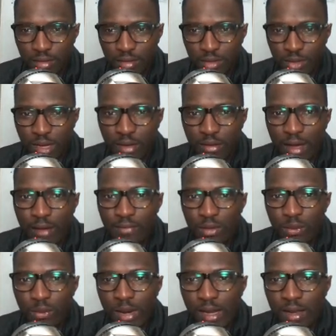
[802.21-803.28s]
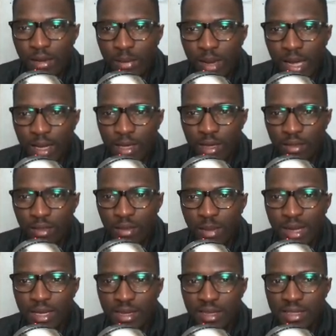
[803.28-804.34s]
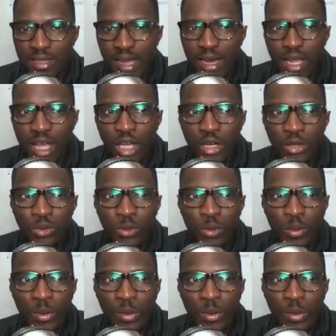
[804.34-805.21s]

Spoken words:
So now after rallying back here, the market is either gonna do 2